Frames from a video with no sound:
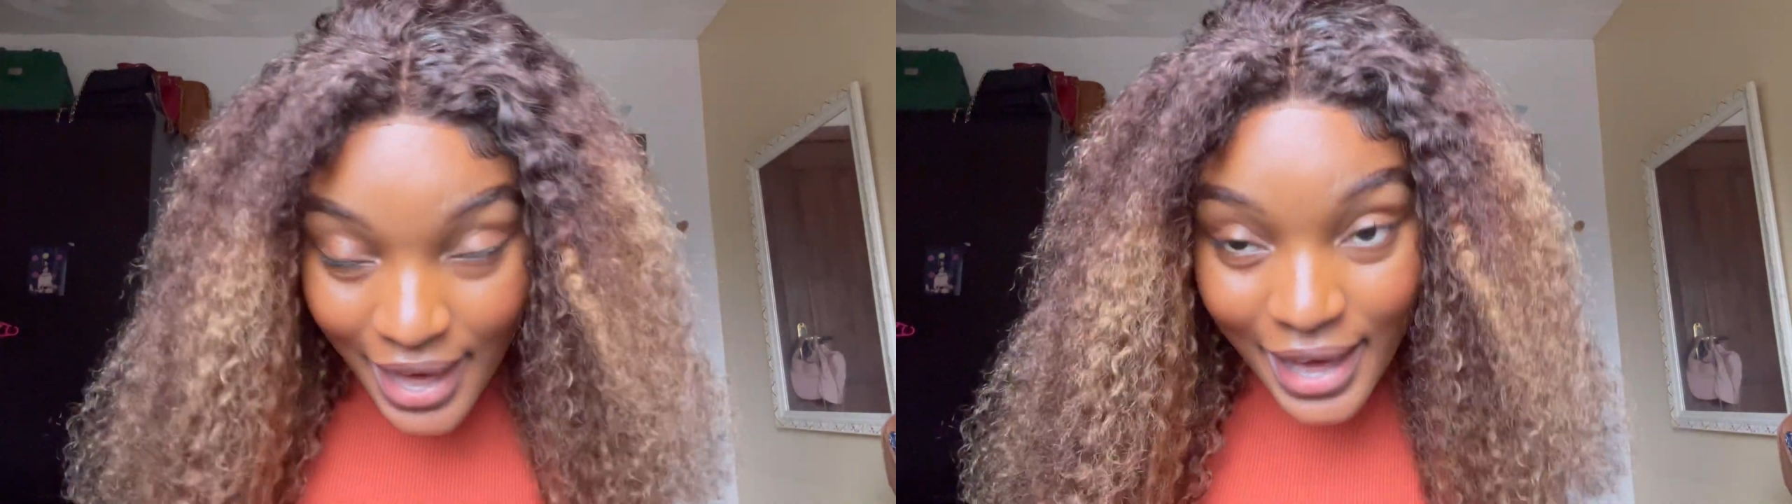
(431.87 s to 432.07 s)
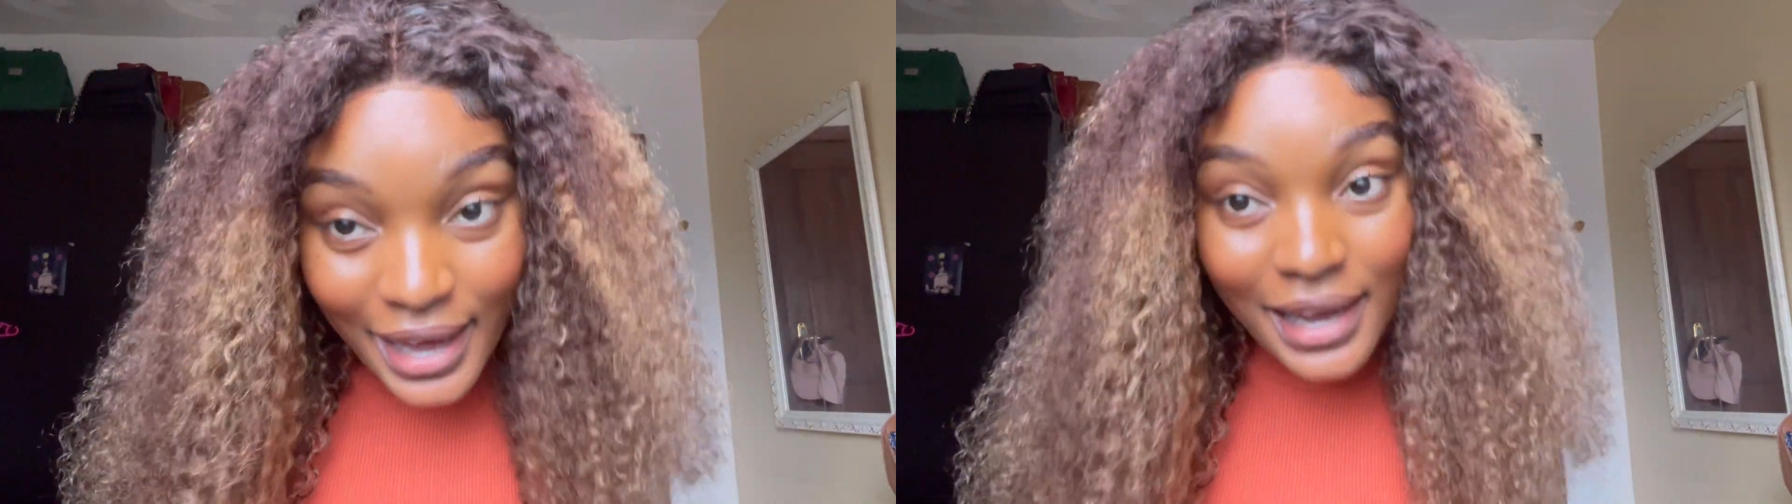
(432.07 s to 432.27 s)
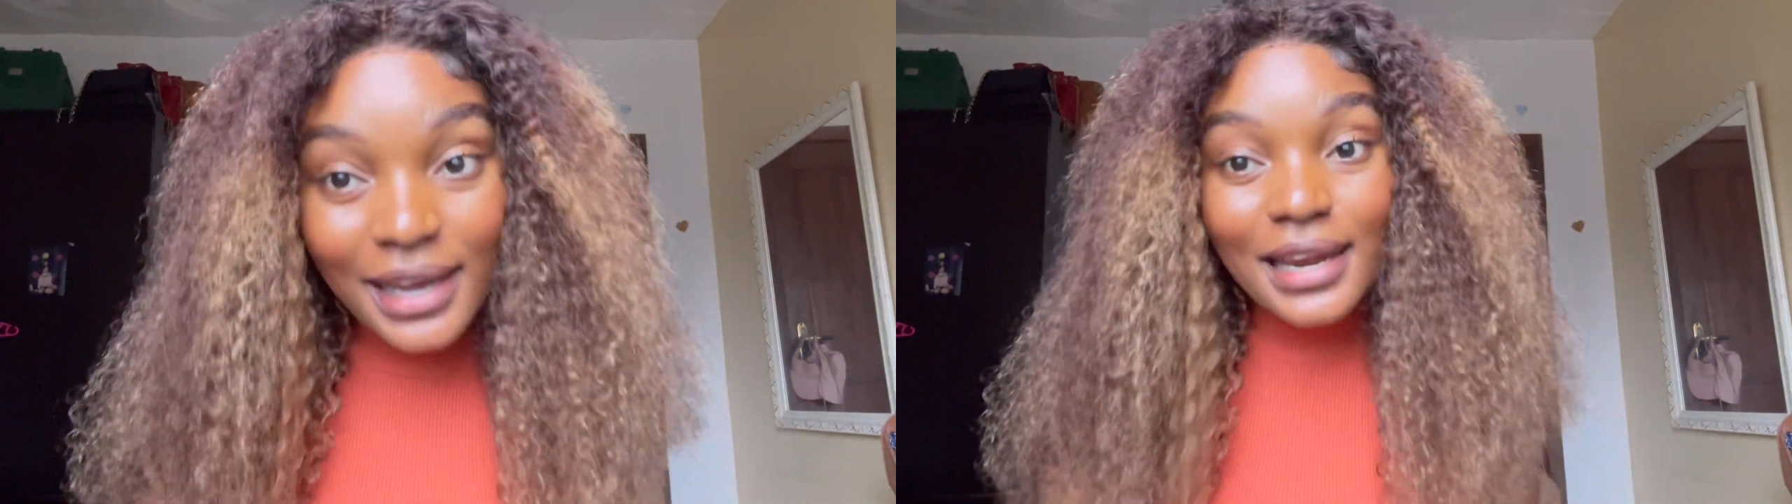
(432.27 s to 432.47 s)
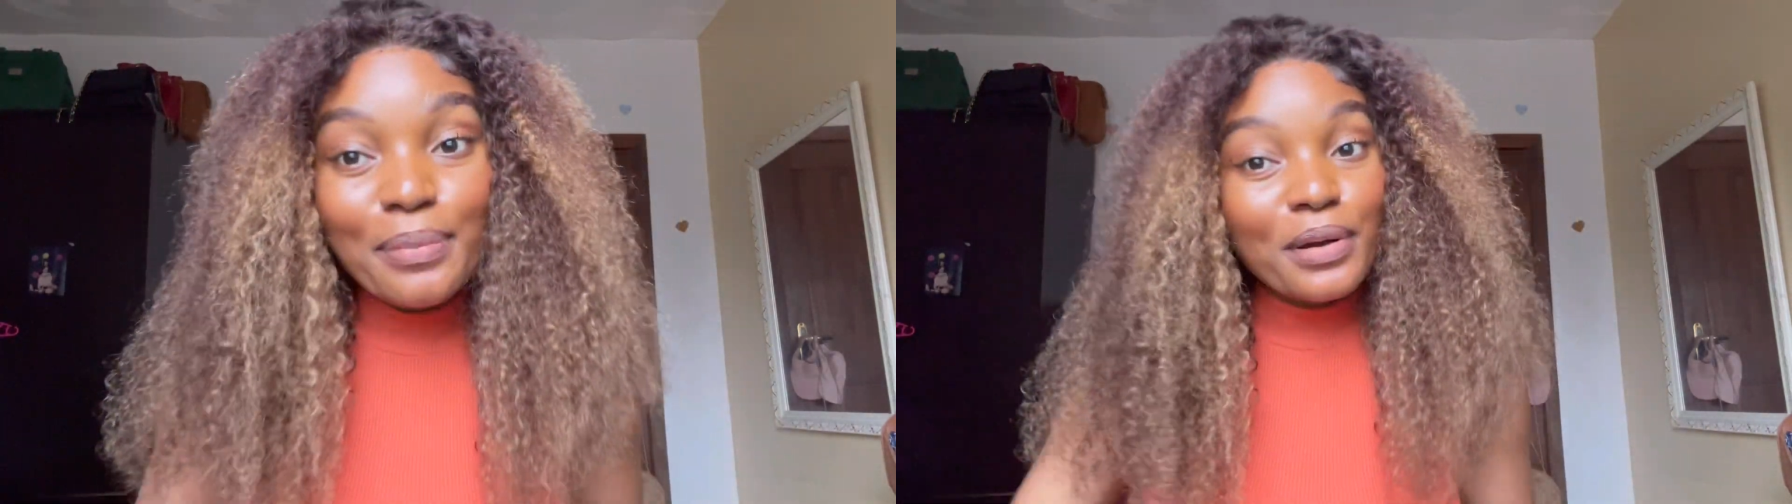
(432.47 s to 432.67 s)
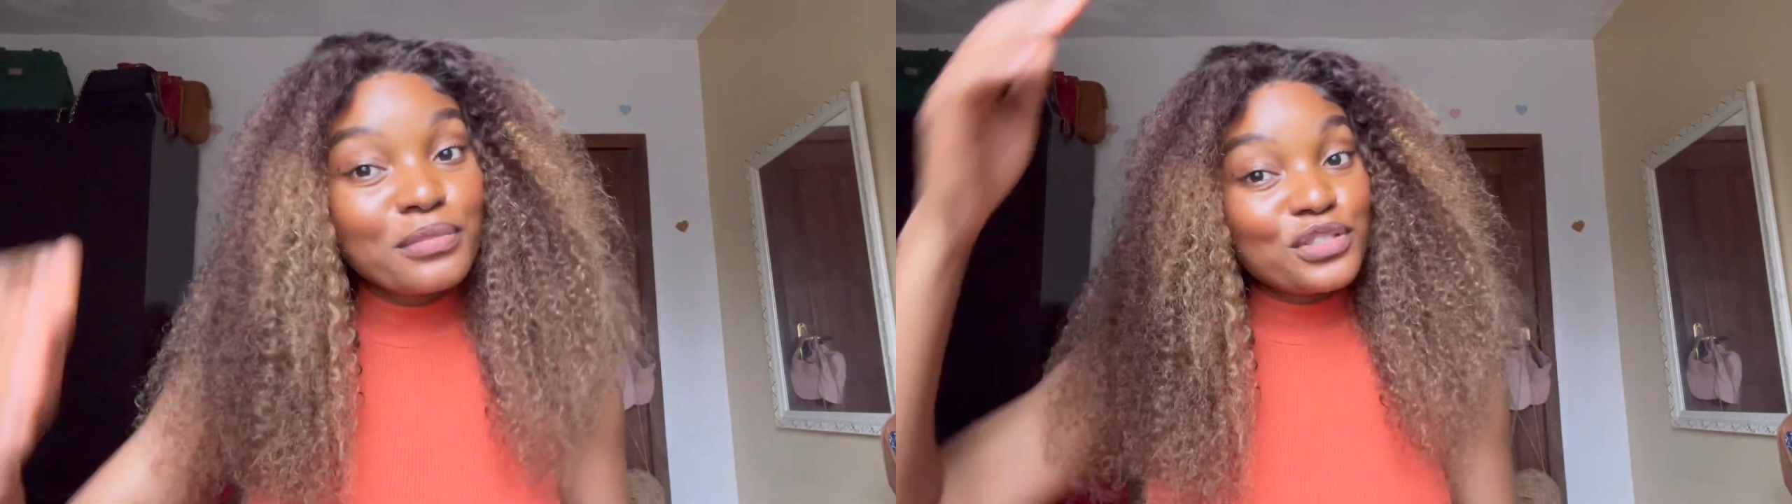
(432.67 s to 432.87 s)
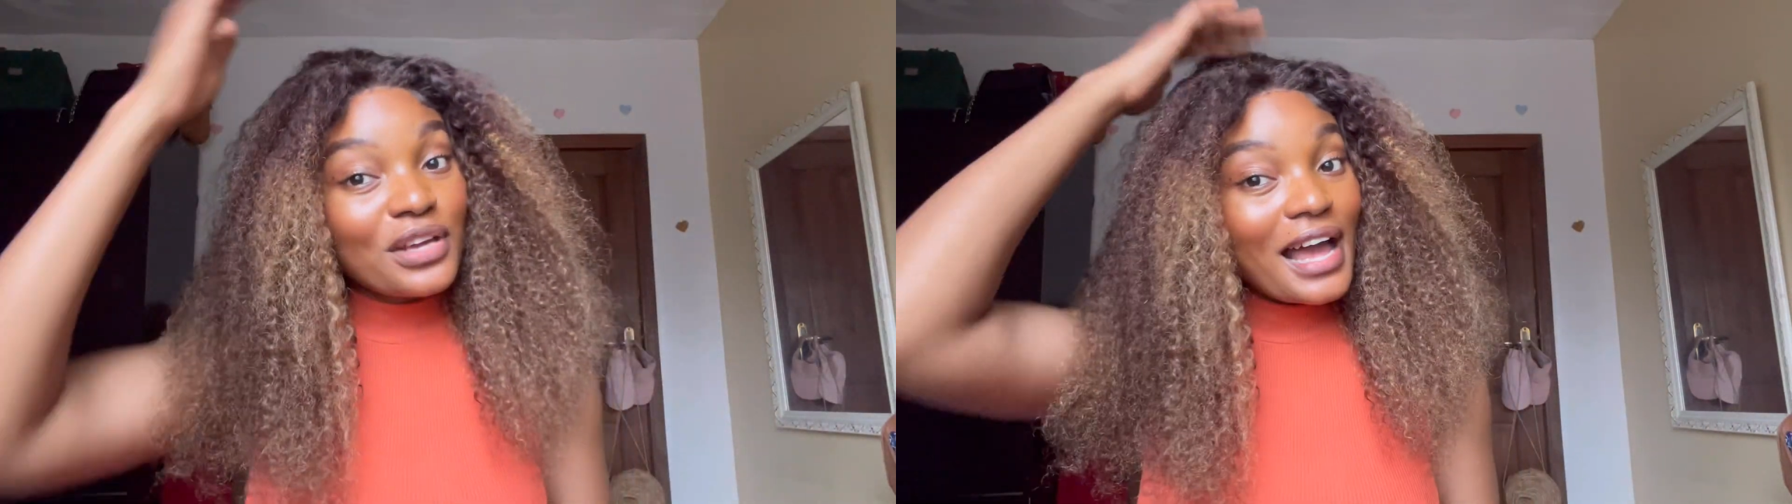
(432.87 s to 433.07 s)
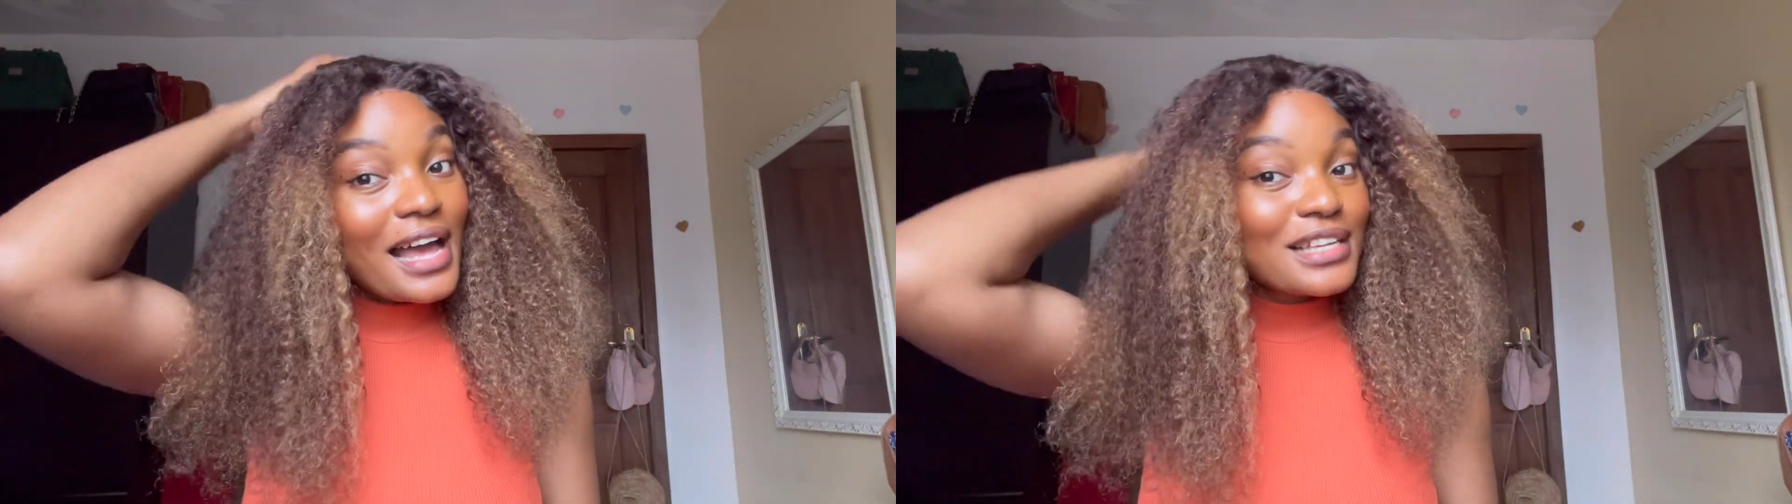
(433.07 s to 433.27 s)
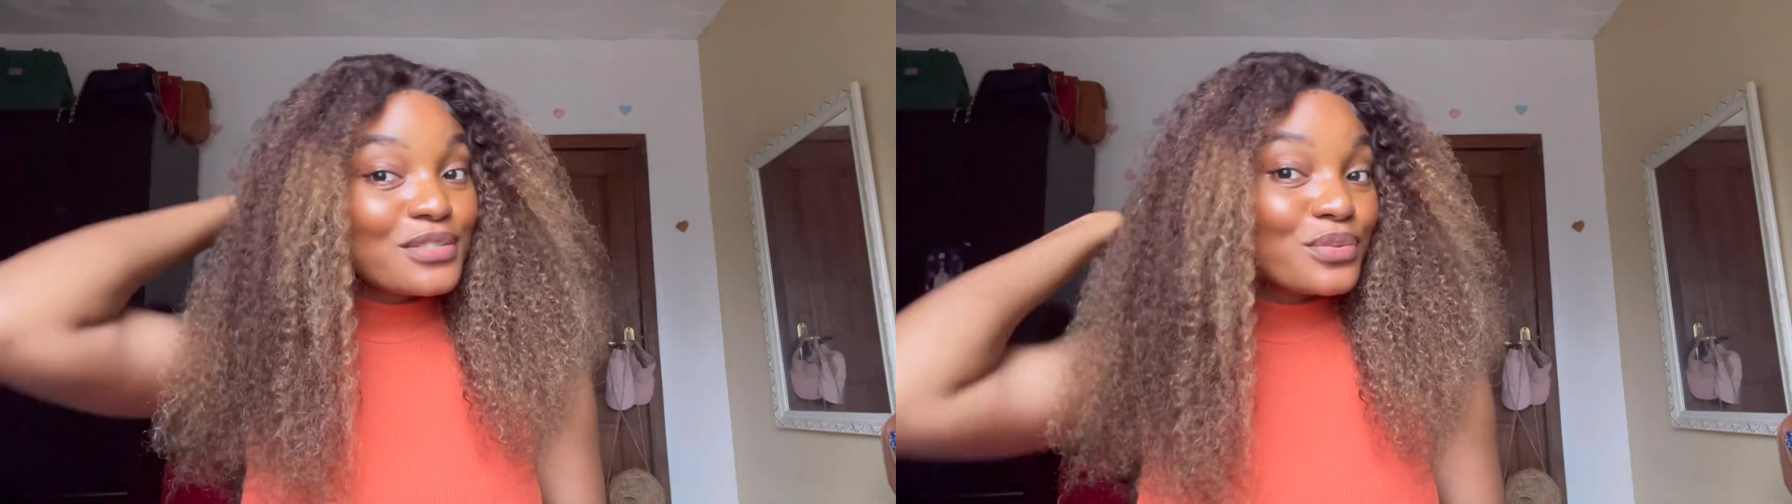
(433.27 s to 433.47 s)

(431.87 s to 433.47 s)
And I promise you guys,